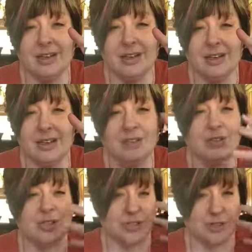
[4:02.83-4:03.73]

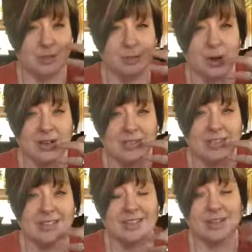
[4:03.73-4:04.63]
influence on those
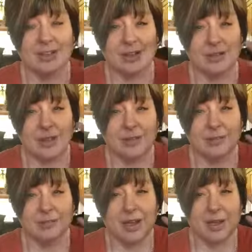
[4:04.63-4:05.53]
processes in,
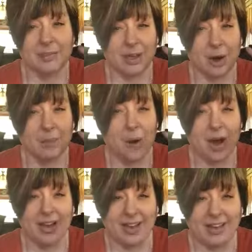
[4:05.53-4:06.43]
uh, um, in our
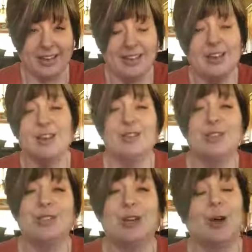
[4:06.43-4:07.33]
body.
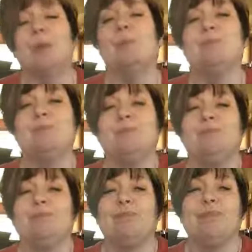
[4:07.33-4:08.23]
So,
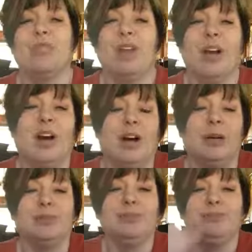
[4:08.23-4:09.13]
um,